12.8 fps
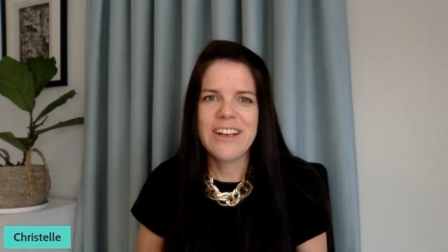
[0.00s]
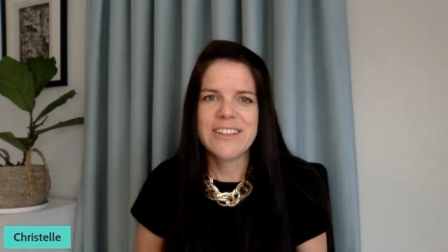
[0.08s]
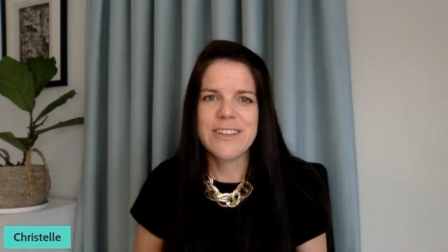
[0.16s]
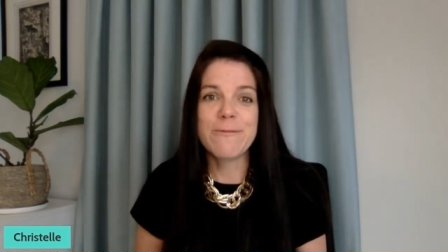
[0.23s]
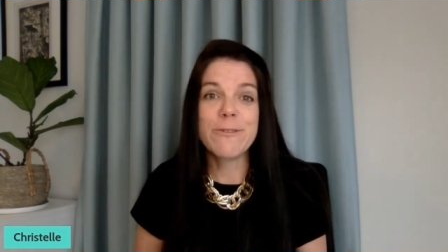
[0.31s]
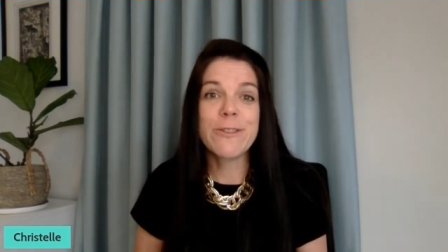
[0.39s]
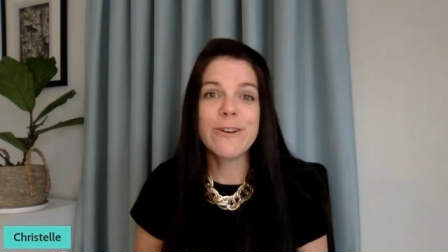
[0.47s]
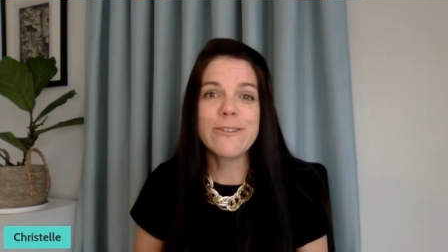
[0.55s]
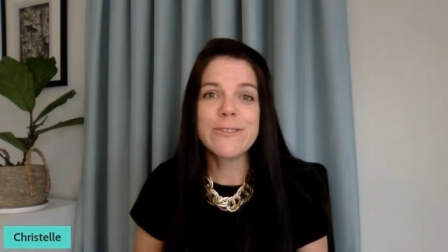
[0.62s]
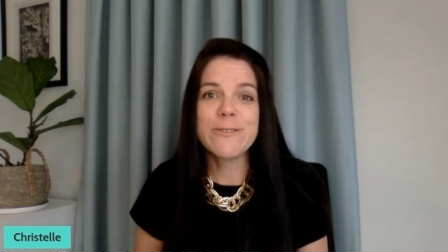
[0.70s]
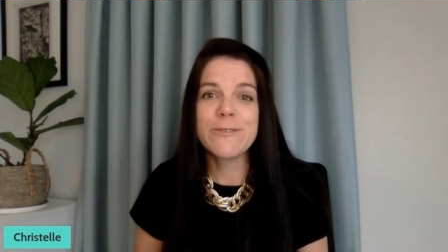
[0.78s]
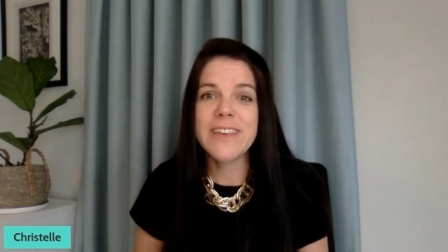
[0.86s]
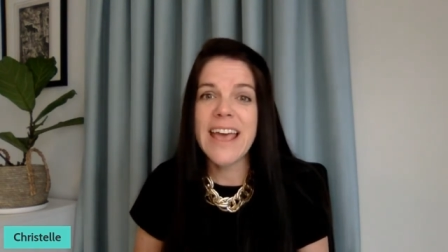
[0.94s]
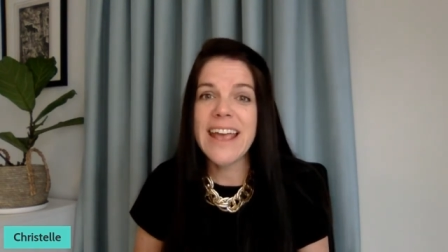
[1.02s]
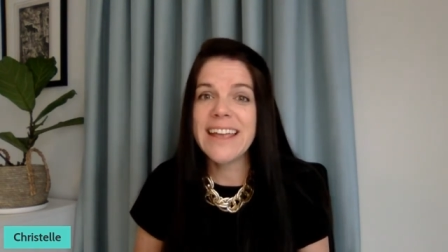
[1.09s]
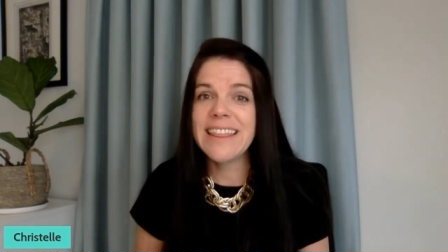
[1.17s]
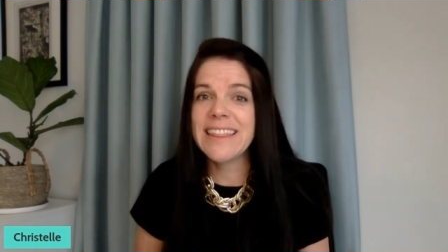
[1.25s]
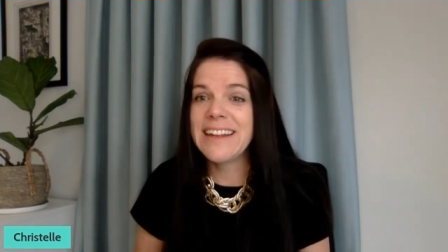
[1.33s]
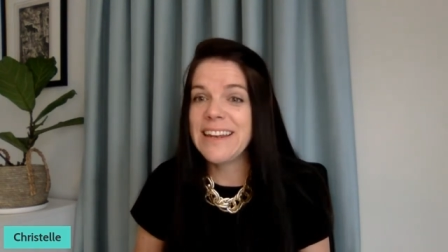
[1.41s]
So, for those who've
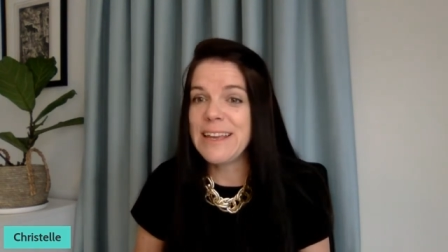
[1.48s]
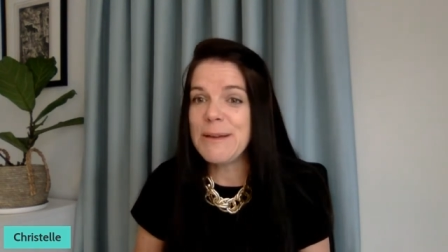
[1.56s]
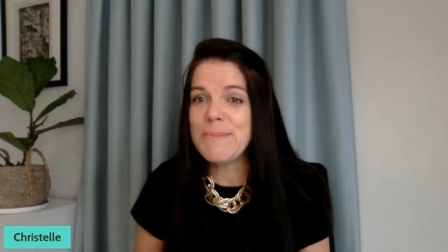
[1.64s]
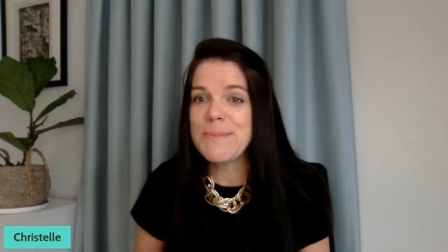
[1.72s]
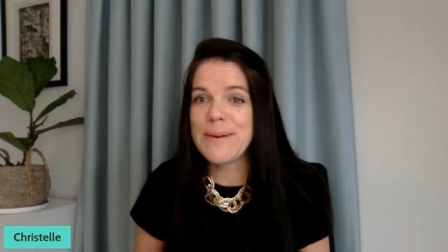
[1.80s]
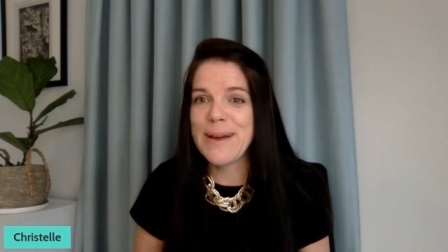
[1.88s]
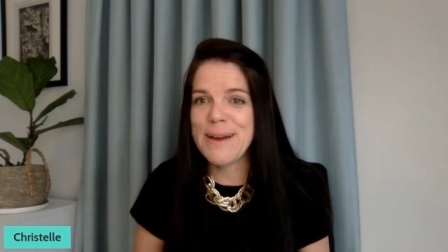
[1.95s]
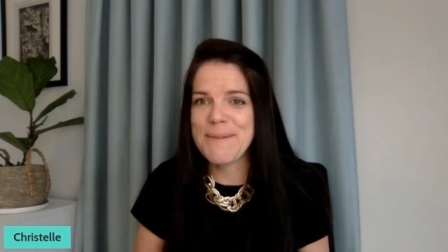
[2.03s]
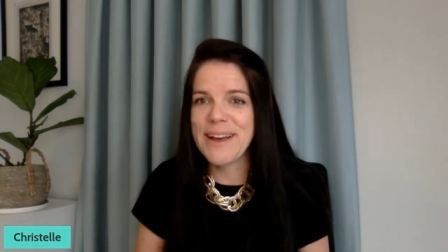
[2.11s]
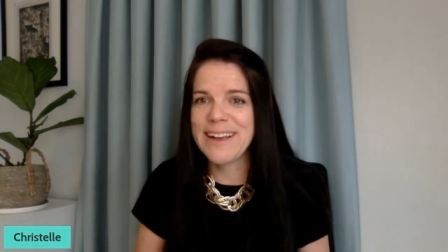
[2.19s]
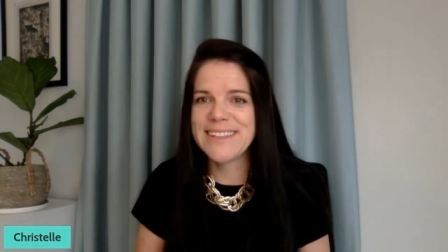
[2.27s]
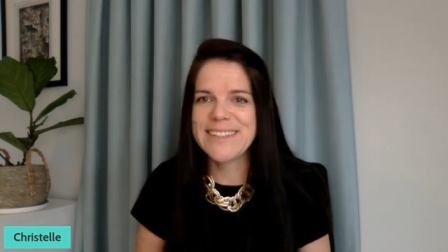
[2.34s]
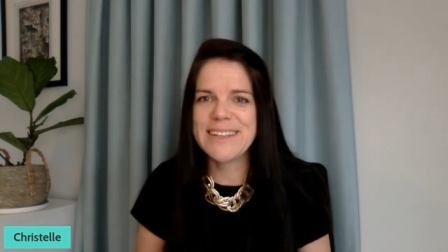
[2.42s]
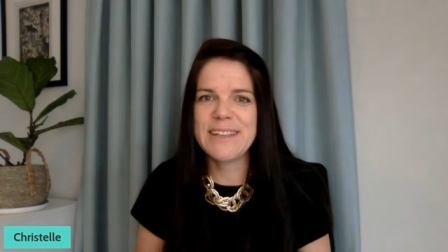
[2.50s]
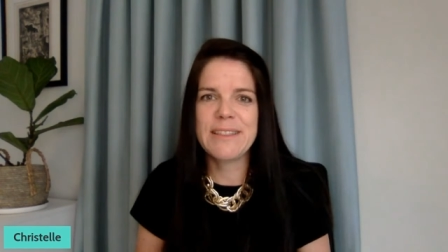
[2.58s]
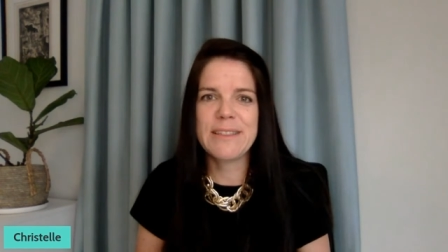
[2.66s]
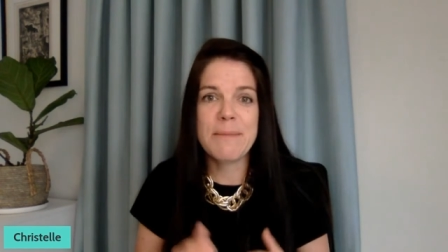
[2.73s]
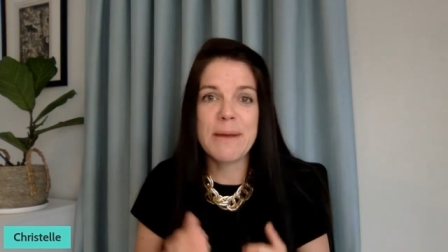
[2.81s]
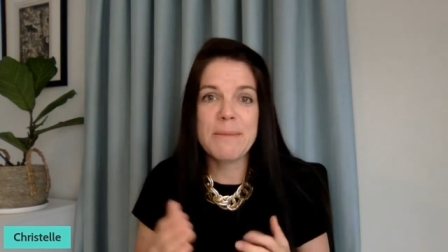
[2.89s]
taken the leap, um, I can see
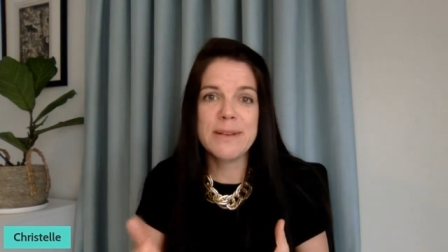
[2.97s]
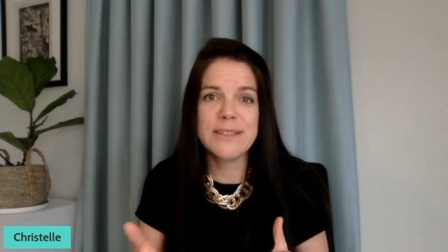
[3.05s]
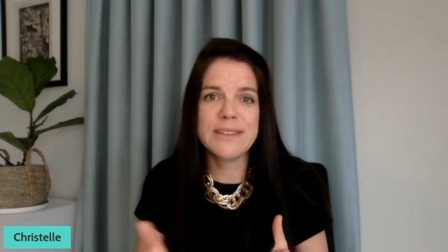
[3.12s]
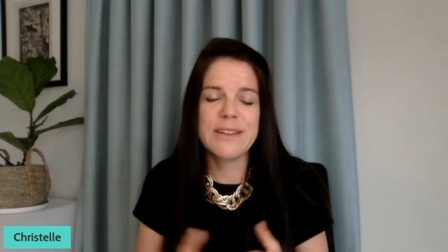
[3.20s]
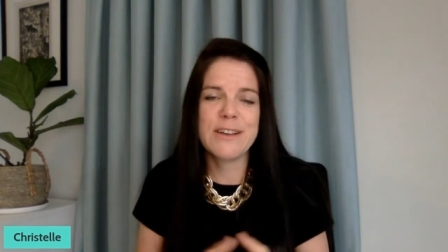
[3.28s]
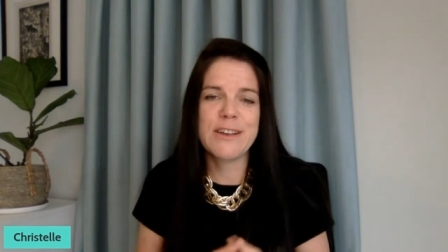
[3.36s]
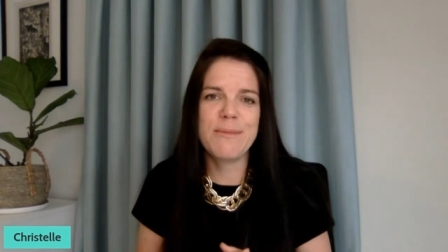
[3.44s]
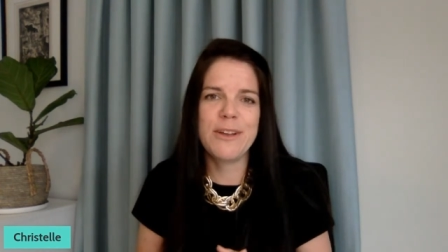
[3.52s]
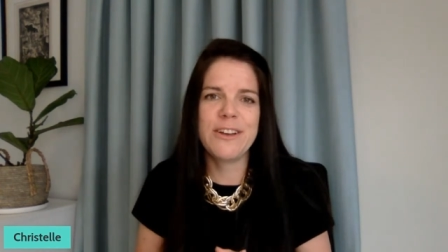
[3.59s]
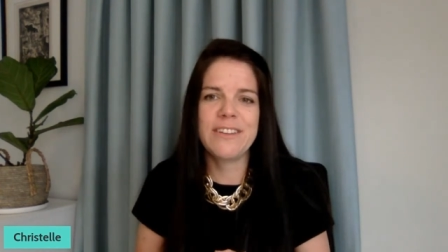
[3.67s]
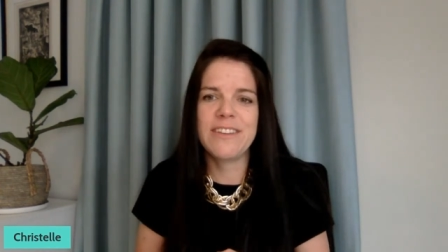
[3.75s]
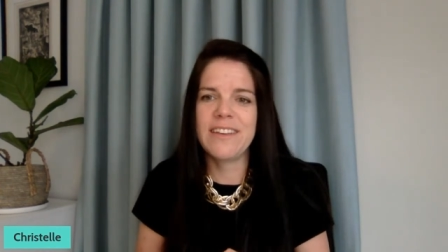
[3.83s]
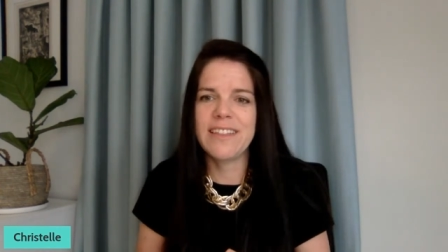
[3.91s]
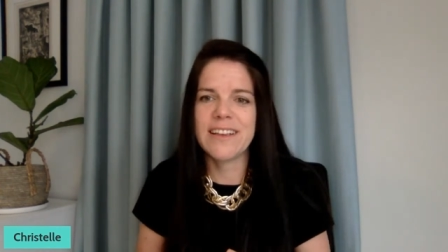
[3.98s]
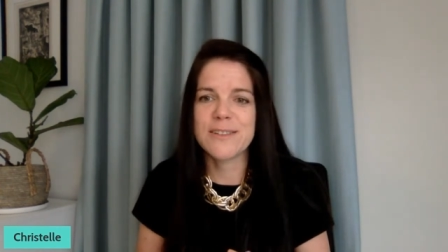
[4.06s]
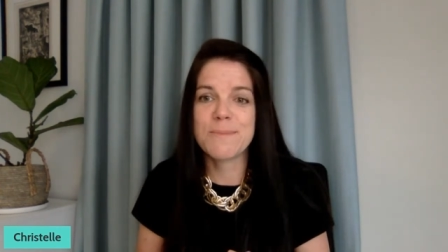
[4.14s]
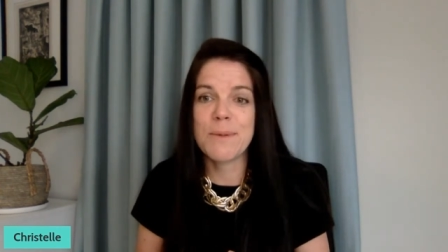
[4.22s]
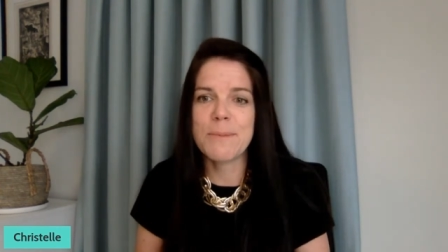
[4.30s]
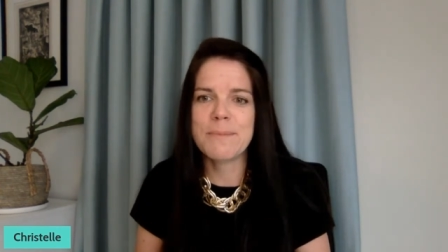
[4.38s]
the members in the community
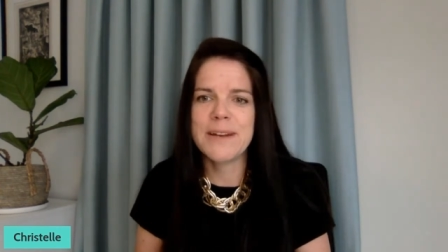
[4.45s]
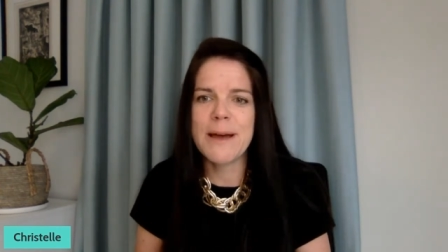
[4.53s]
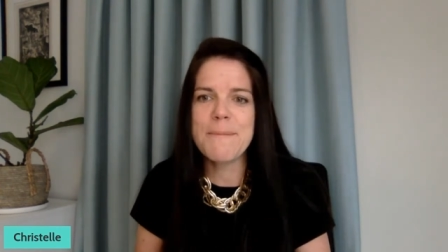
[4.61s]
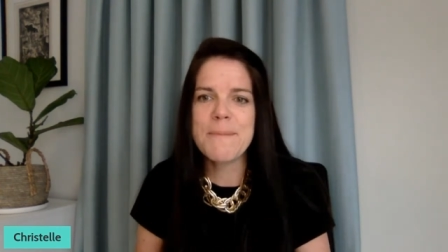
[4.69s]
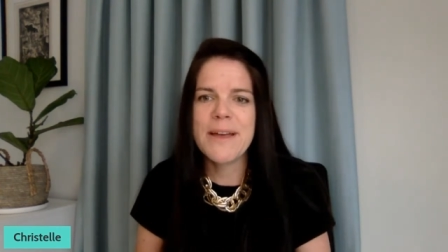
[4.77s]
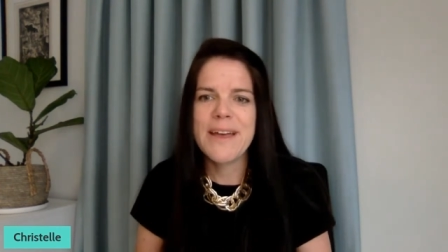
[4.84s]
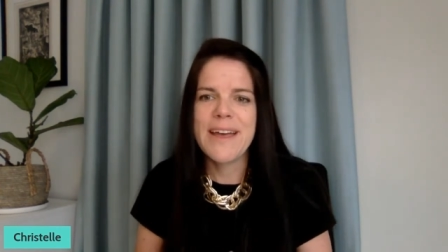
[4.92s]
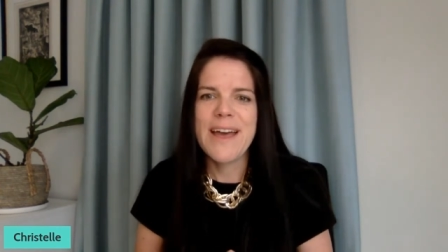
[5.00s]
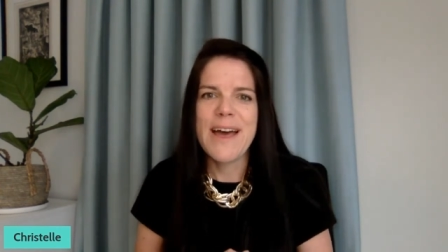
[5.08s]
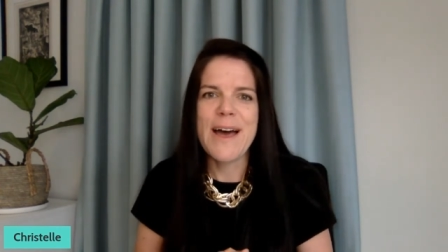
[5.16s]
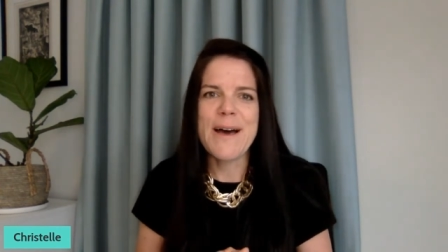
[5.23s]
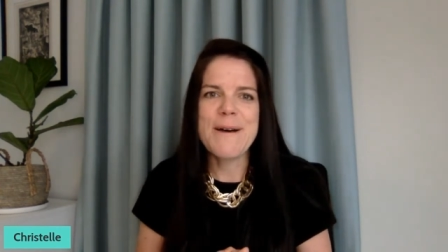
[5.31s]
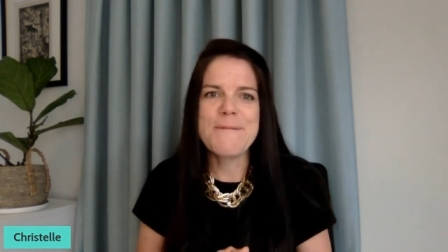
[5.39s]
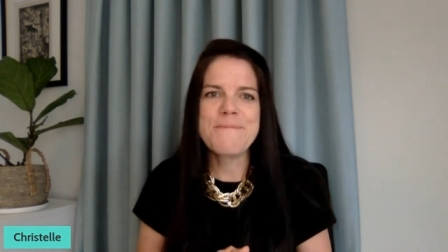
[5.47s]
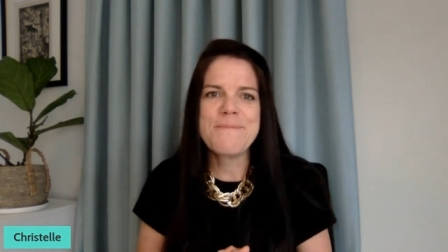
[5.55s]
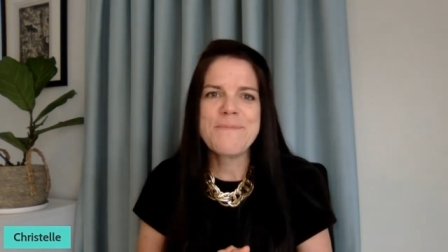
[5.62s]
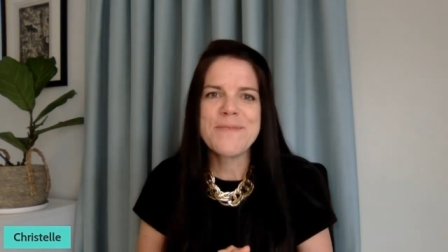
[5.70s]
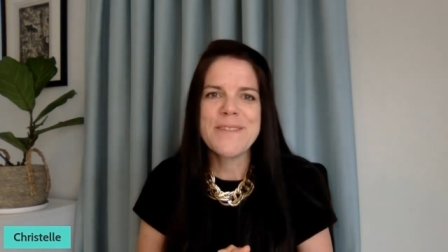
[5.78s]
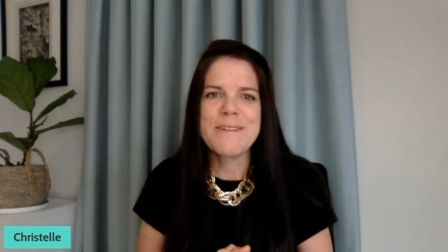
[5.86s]
that's popped up. Um,